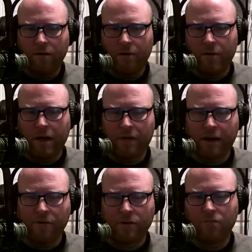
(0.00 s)
I mean,
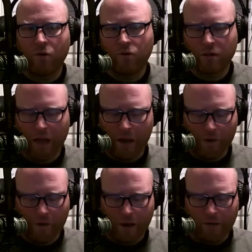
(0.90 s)
that was mostly how
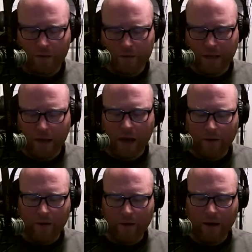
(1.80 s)
it went. Was, yeah,
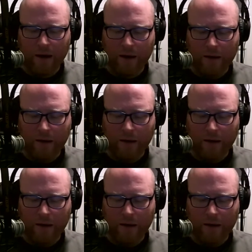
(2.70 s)
okay.